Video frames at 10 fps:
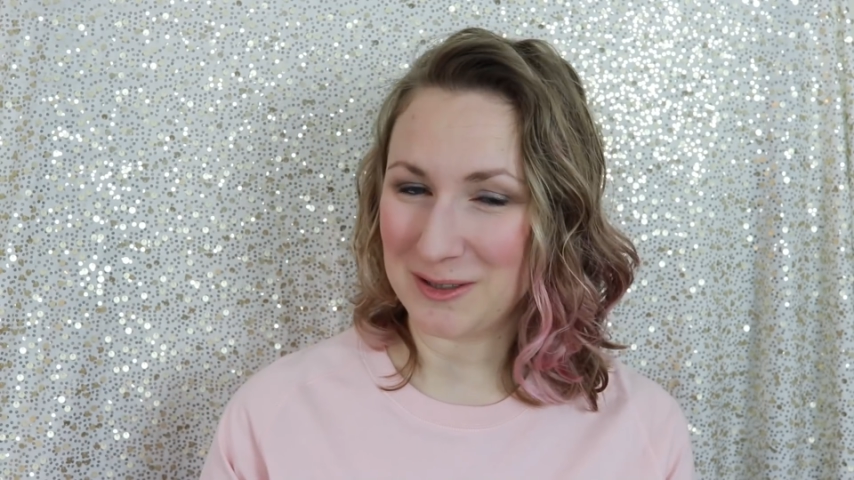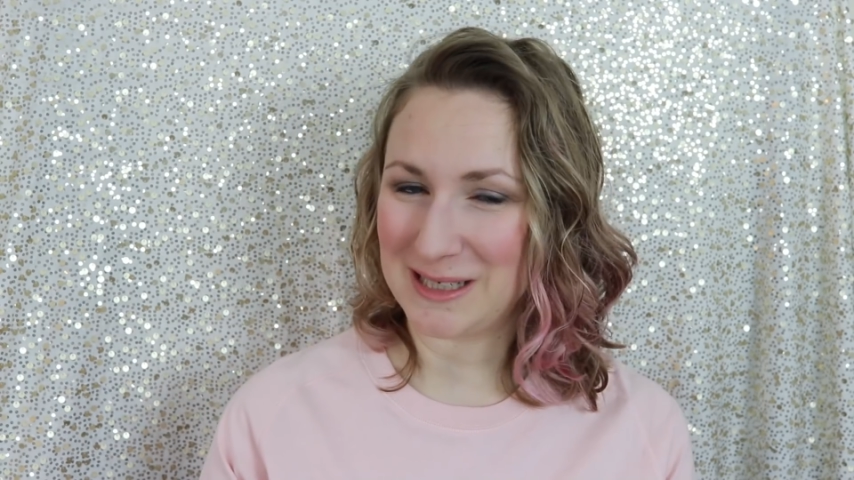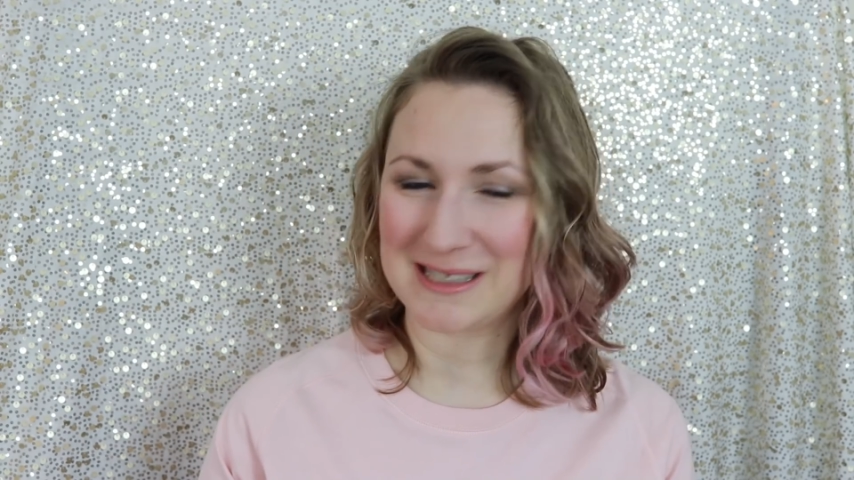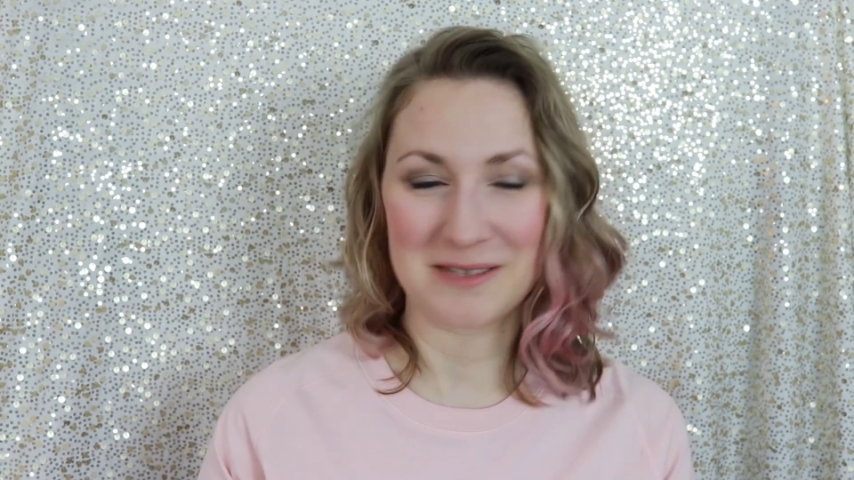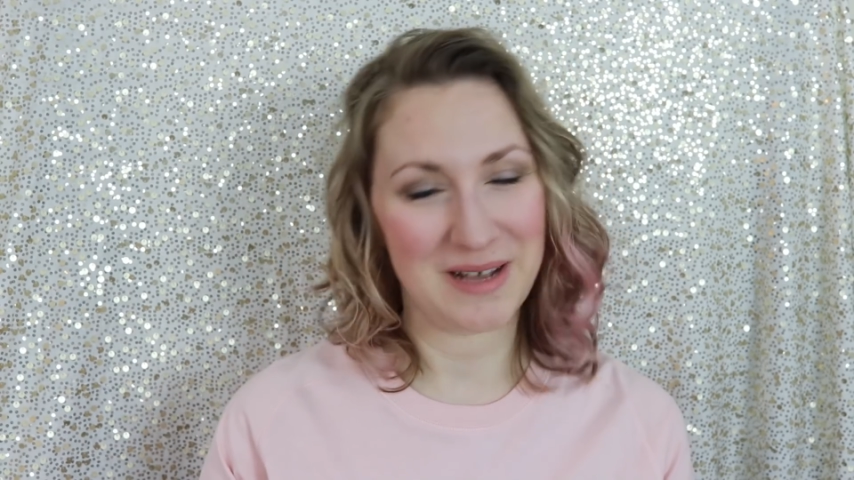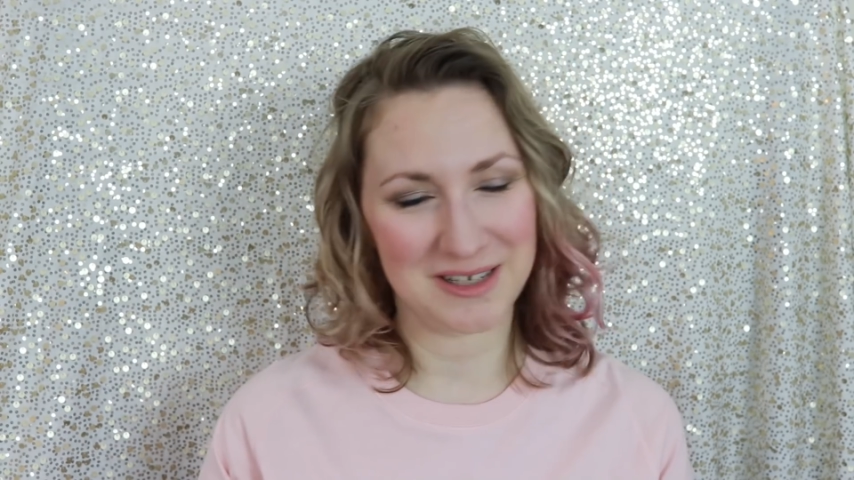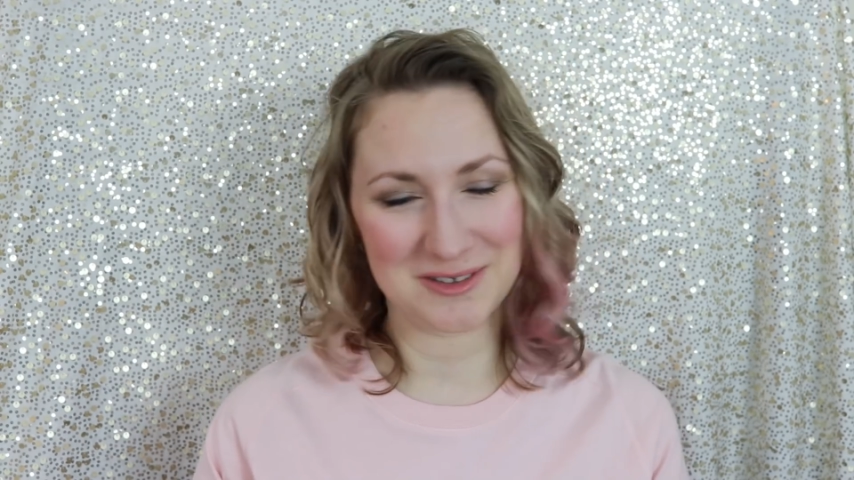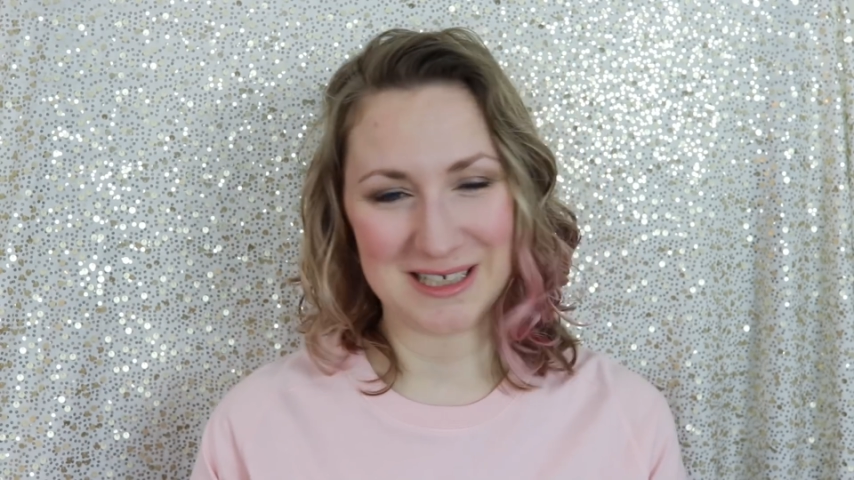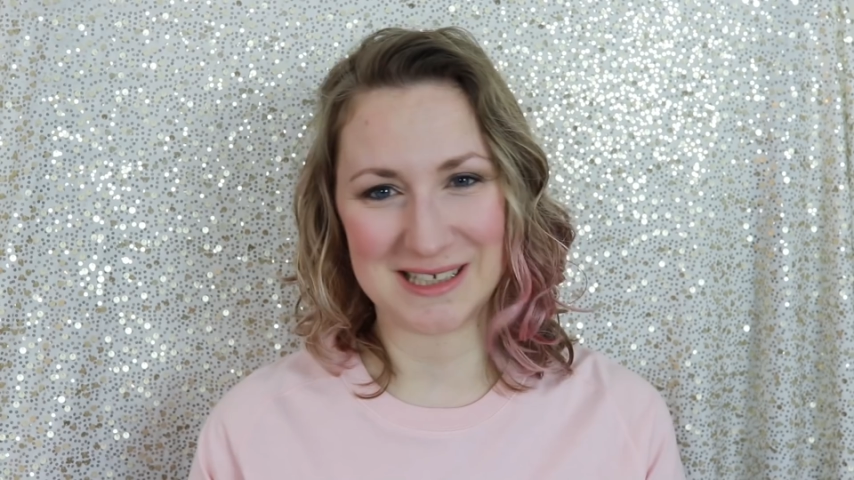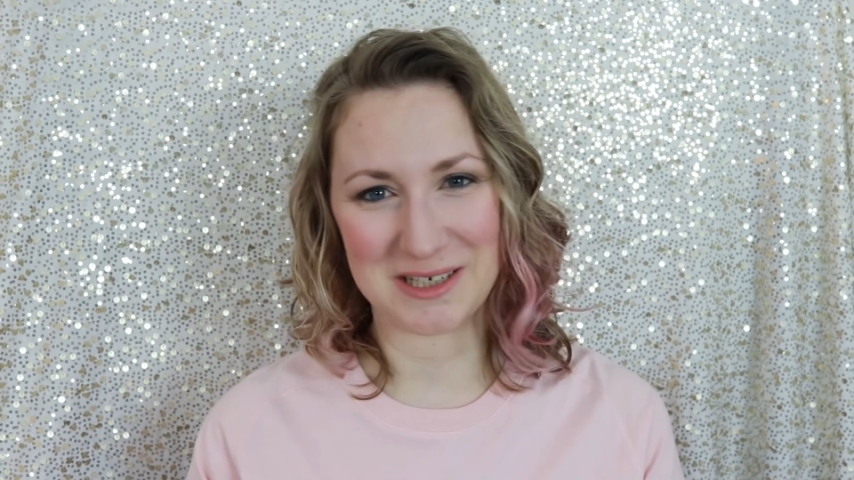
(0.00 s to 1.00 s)
autism and
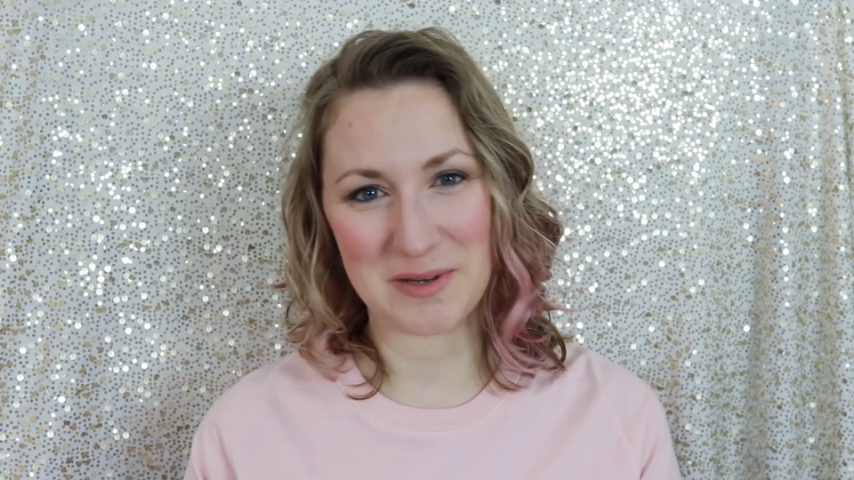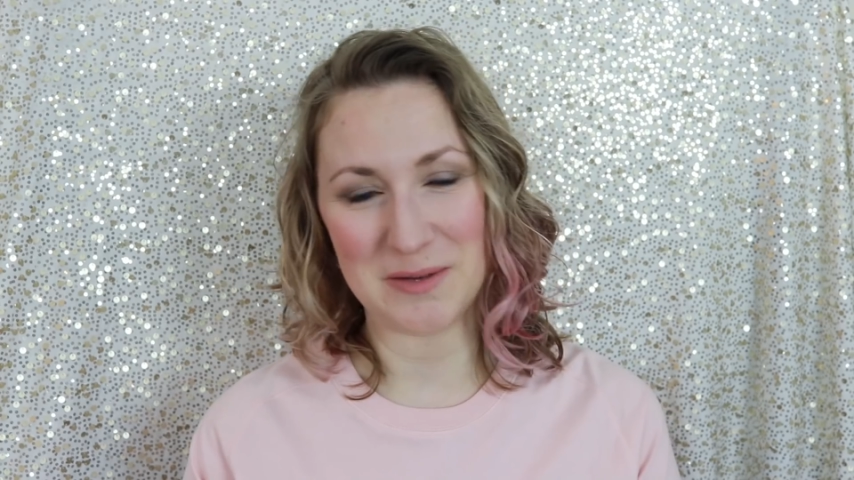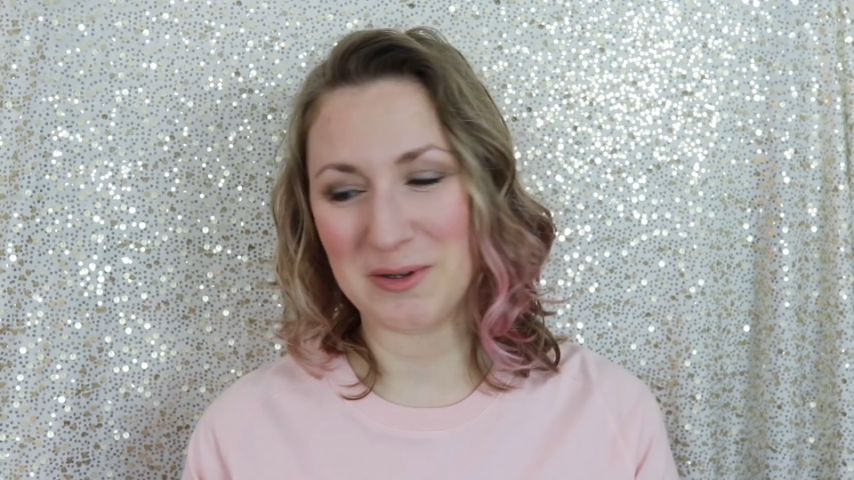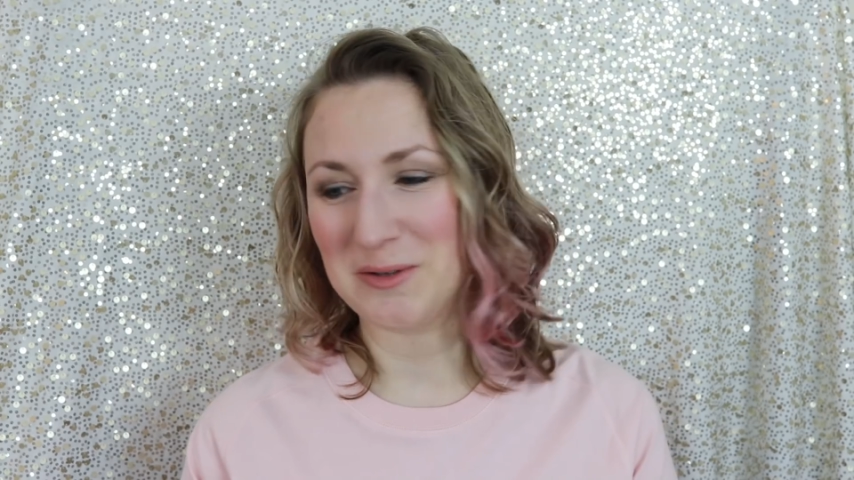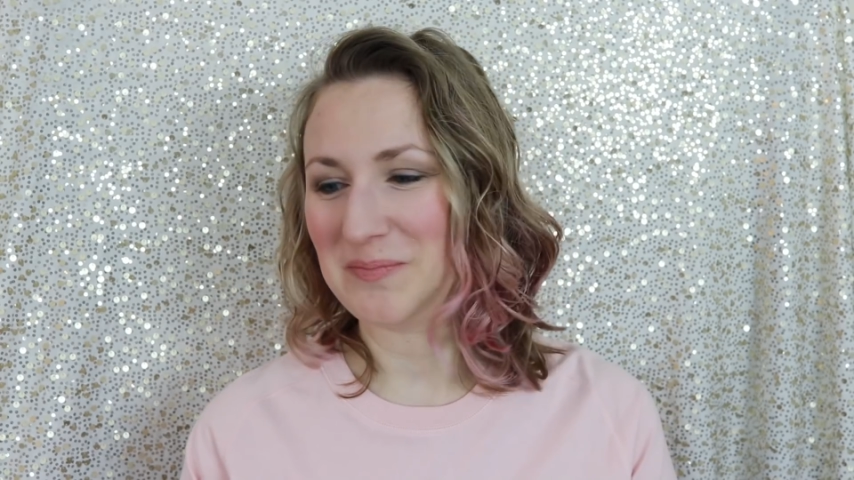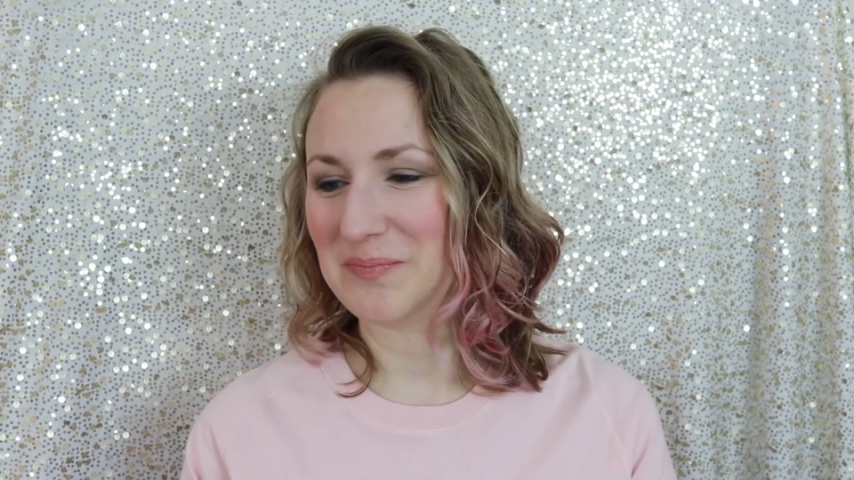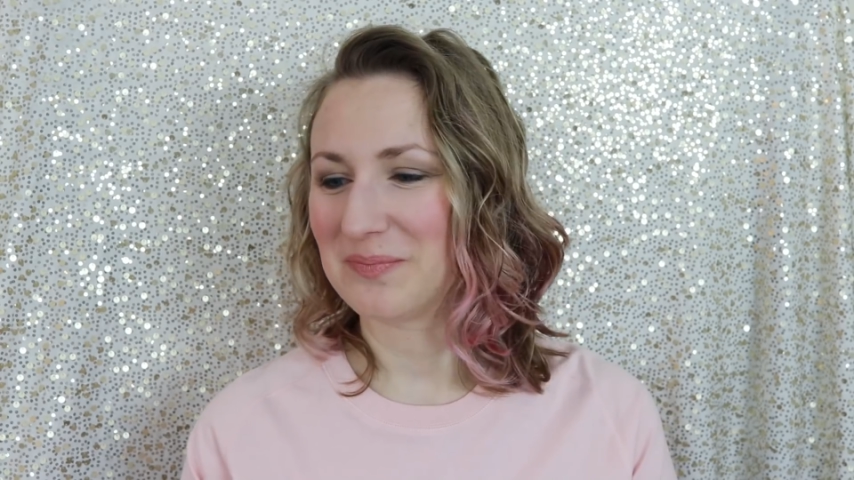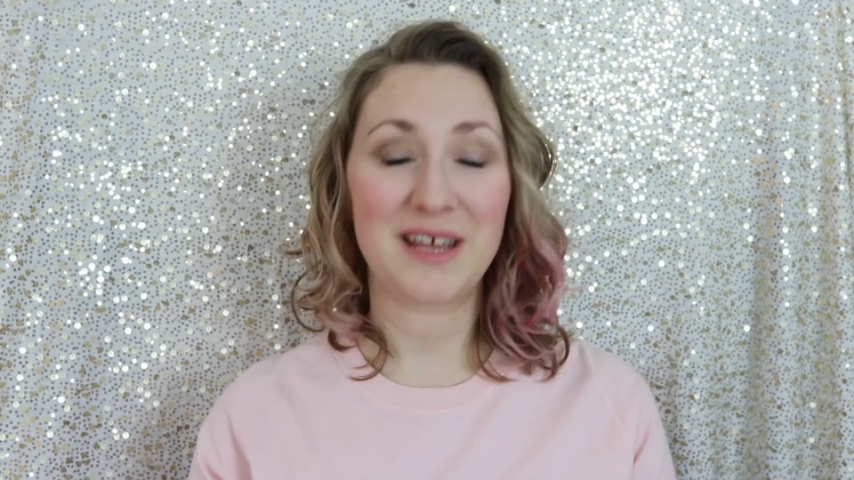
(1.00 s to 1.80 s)
autistic people.